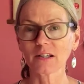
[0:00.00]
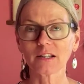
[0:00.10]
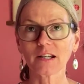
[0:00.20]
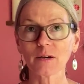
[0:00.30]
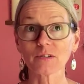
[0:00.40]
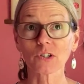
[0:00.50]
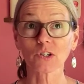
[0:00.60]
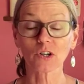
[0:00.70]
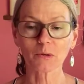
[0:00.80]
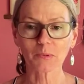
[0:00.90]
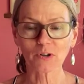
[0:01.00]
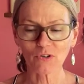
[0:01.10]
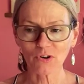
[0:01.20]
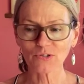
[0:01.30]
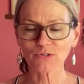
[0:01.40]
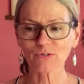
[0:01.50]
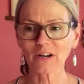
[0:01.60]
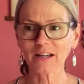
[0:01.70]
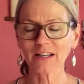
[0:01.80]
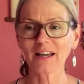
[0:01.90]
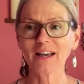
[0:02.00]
you know, is it going to come across right?